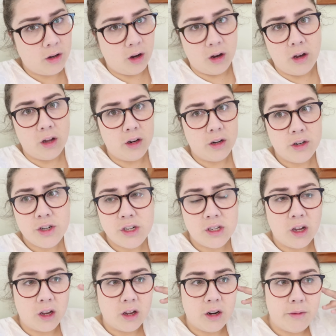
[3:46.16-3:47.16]
gone. She's
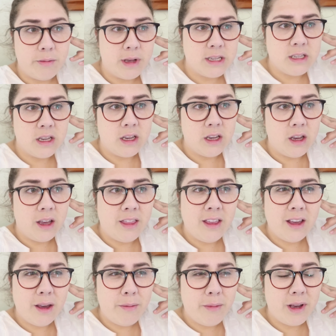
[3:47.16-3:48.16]
not gonna miss it. I
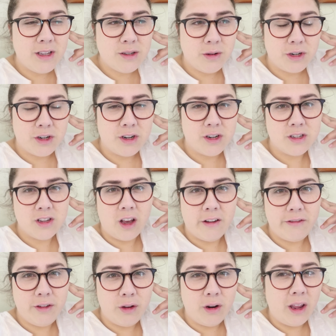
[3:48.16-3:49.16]
think I might switch her to
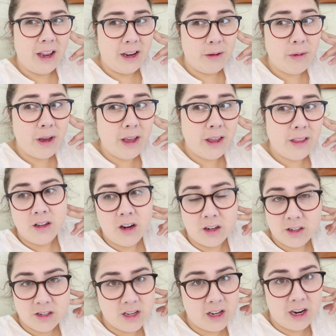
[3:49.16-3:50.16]
soft food anyway. The
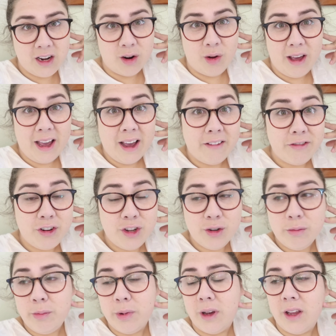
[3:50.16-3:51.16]
doctor said I don't have
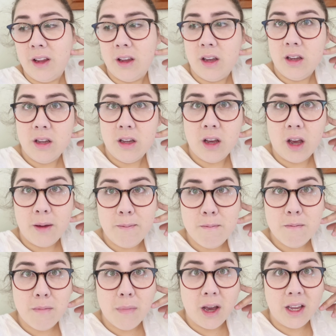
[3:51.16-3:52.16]
to, but I
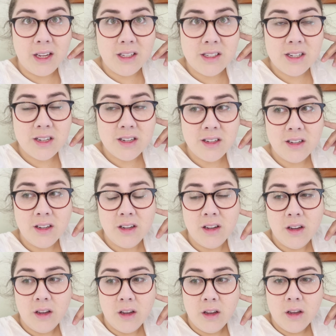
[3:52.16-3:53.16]
might.
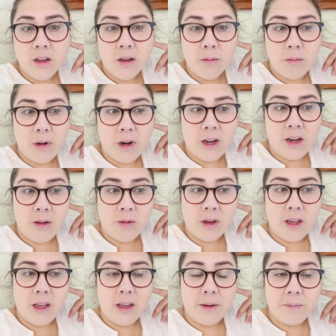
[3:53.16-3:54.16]
But
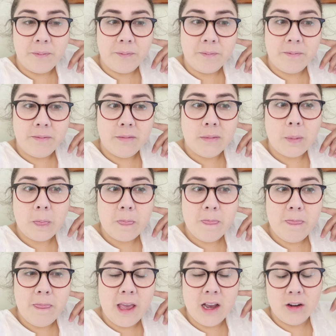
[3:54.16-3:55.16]
anyway,
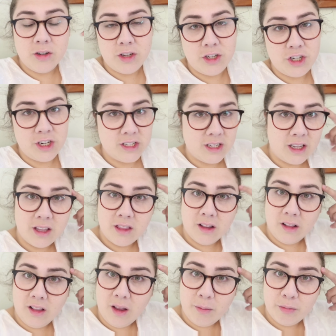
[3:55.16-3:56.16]
now she has to get
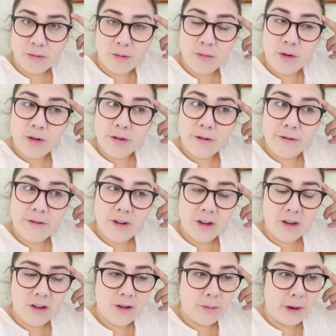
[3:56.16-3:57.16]
the lump removed
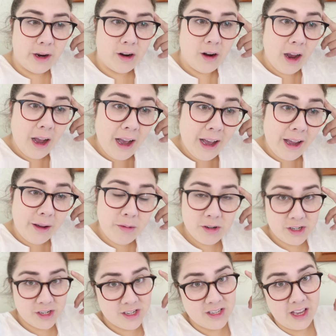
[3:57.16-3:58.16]
by her eye,
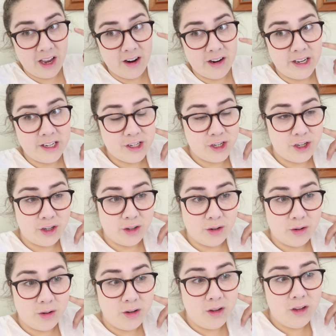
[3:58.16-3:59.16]
which is scary
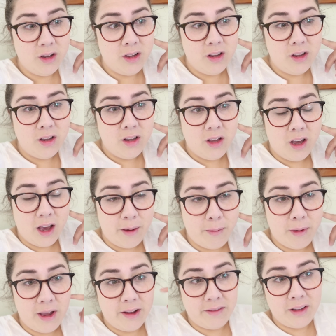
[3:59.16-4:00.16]
too. I
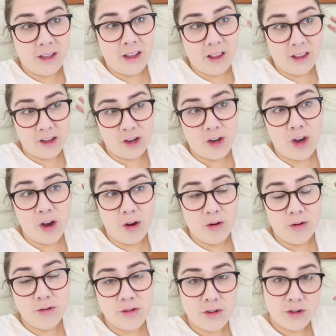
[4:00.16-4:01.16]
might have to get like a
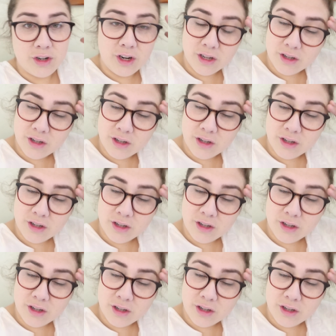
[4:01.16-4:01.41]
cone so she